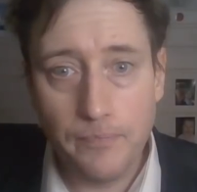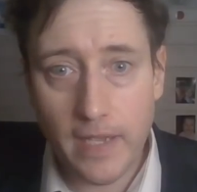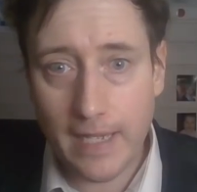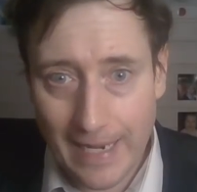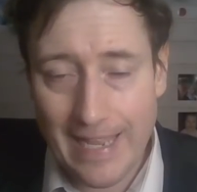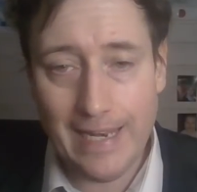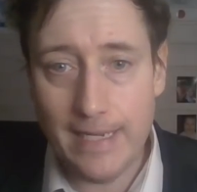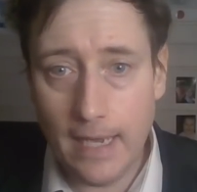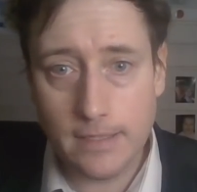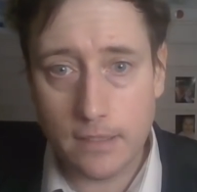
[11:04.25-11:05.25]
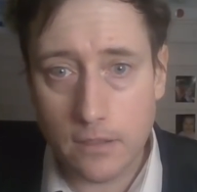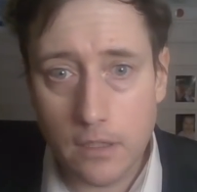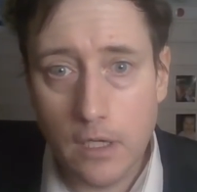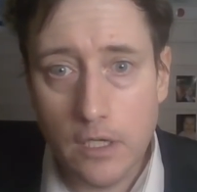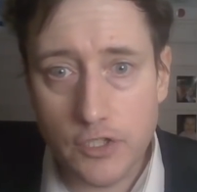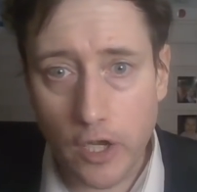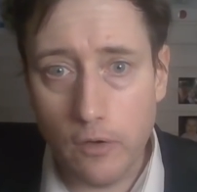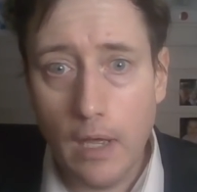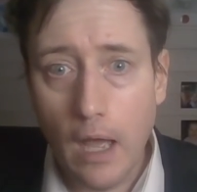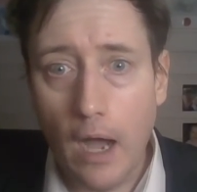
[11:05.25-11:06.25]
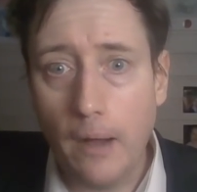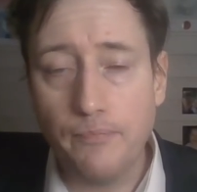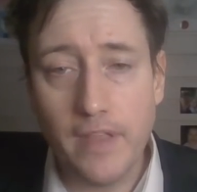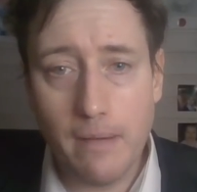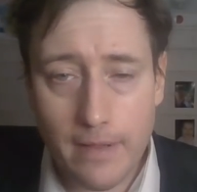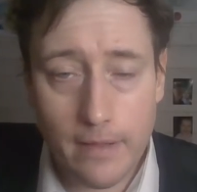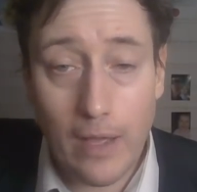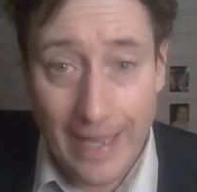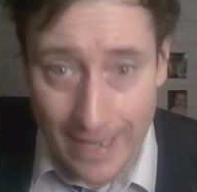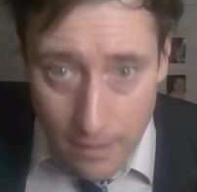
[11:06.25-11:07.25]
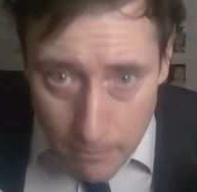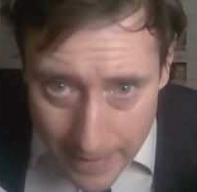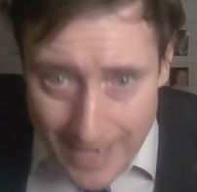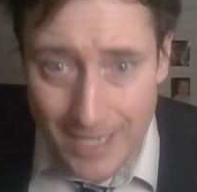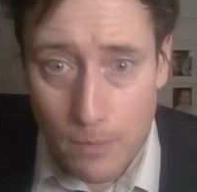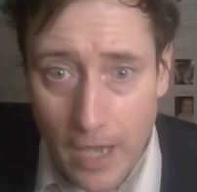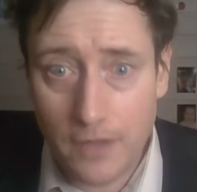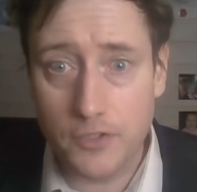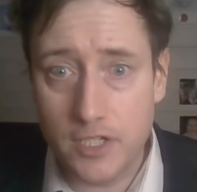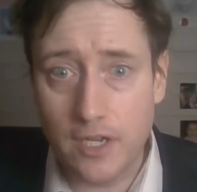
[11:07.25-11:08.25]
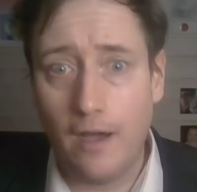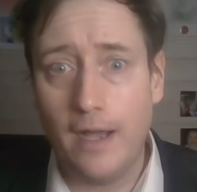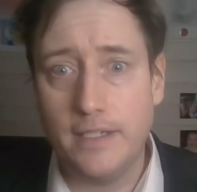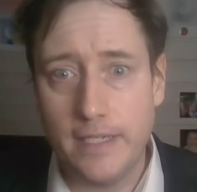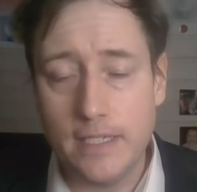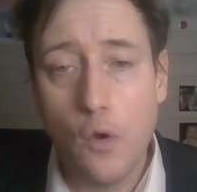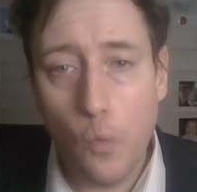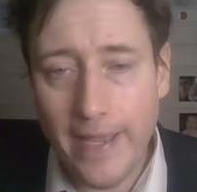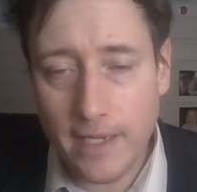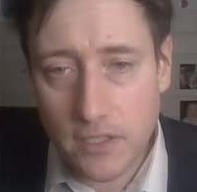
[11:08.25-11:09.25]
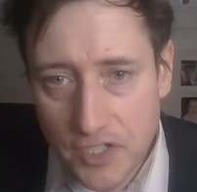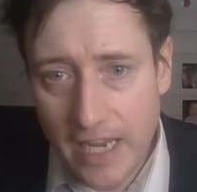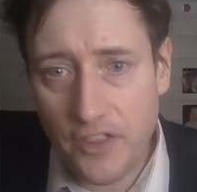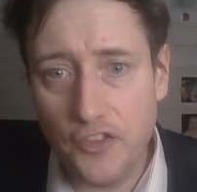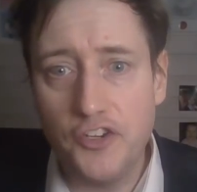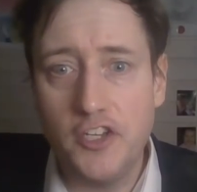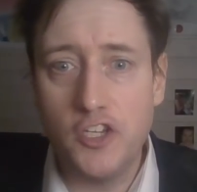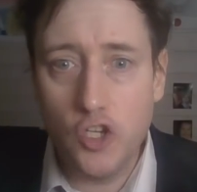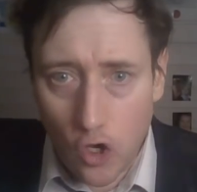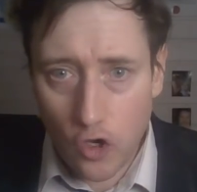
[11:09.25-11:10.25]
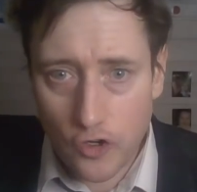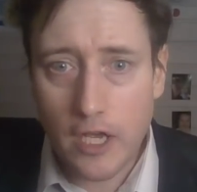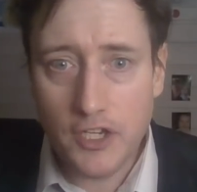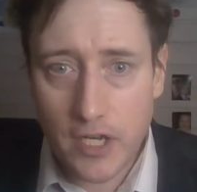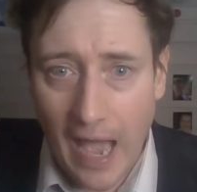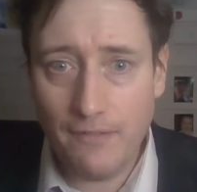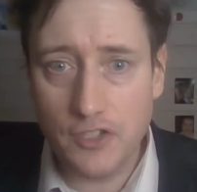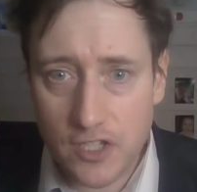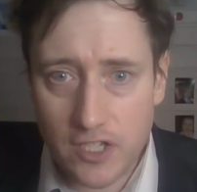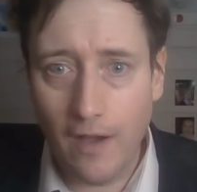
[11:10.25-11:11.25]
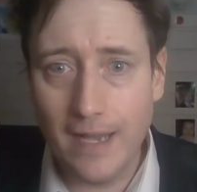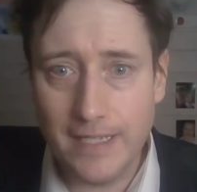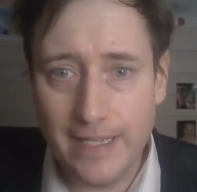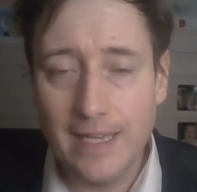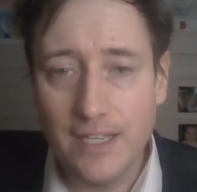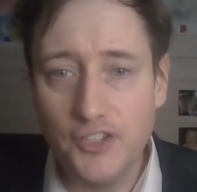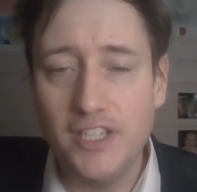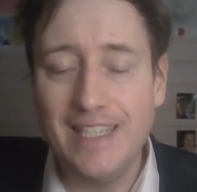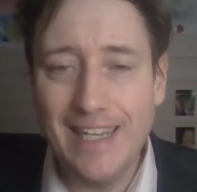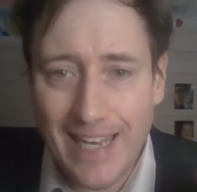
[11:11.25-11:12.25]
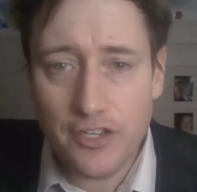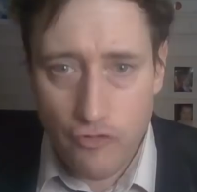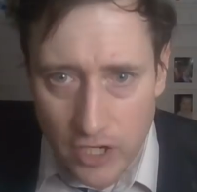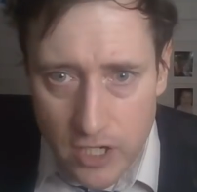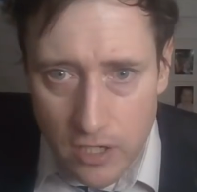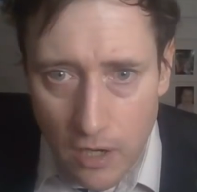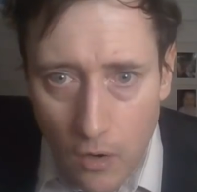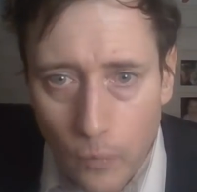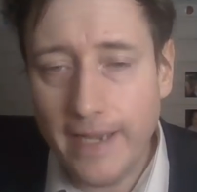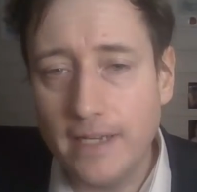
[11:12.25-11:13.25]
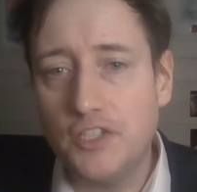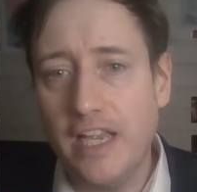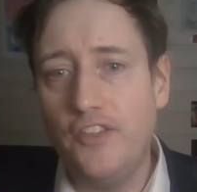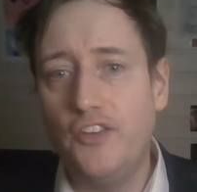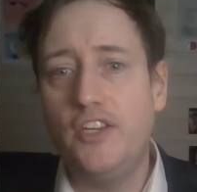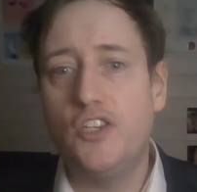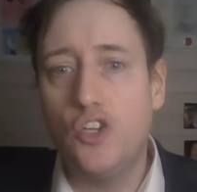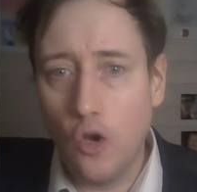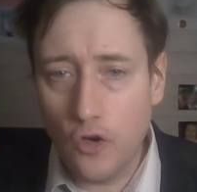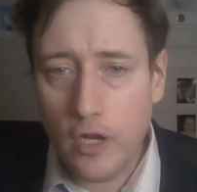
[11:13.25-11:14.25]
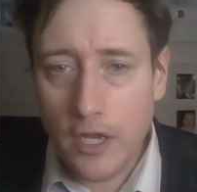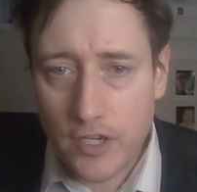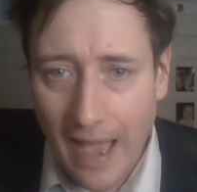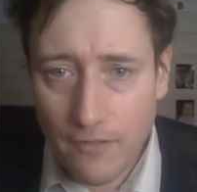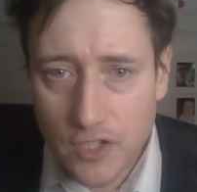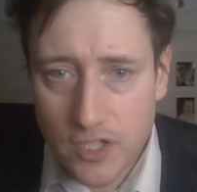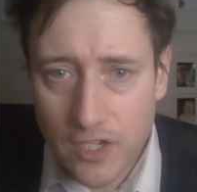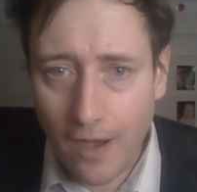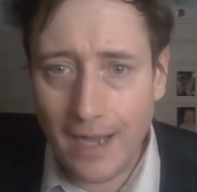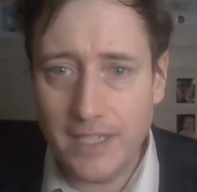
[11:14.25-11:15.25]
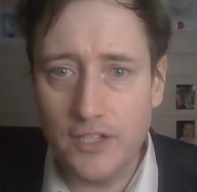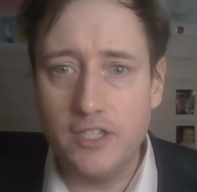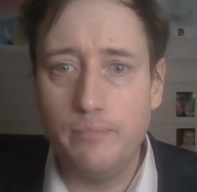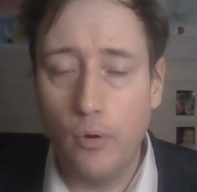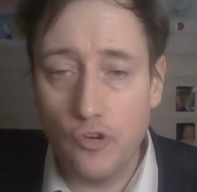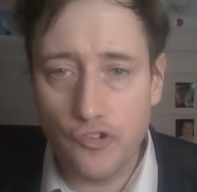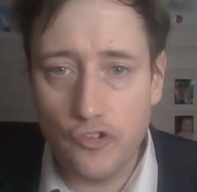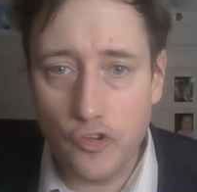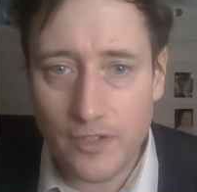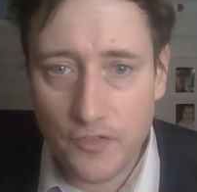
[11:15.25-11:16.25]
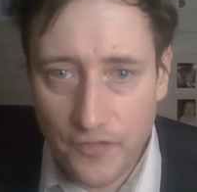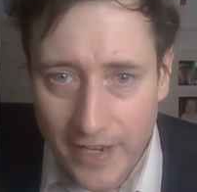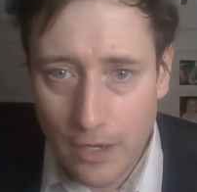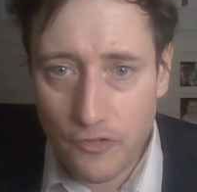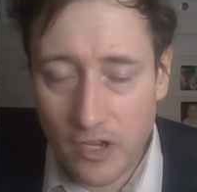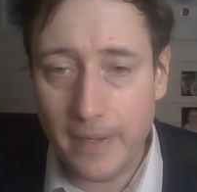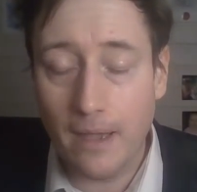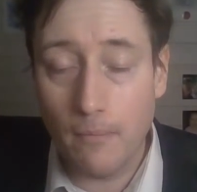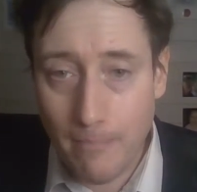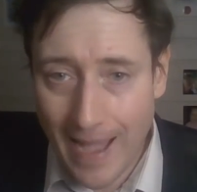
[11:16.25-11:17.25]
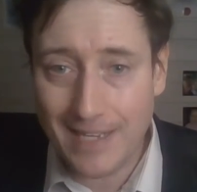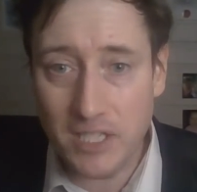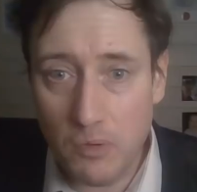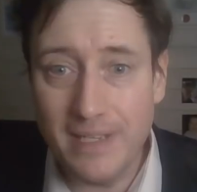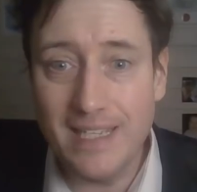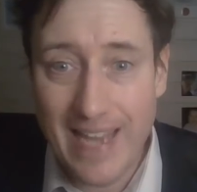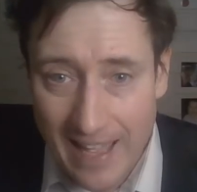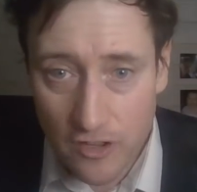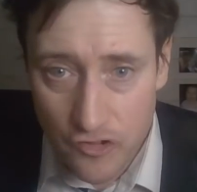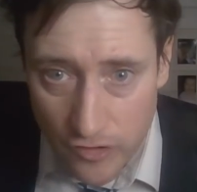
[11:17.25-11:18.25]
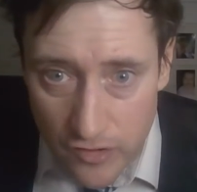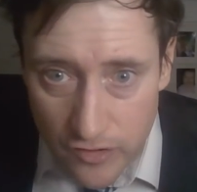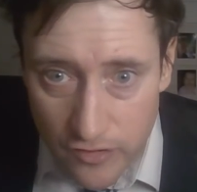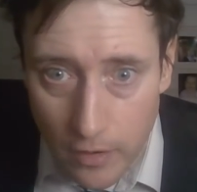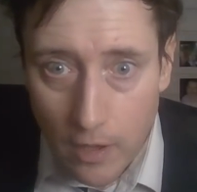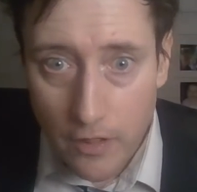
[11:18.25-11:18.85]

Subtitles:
It clearly doesn't. So, then in competing with other societies, we can see that it is good to have a society that is literate. We can see that it is good to have a society that is pushed to its phenotypic maximum intelligence.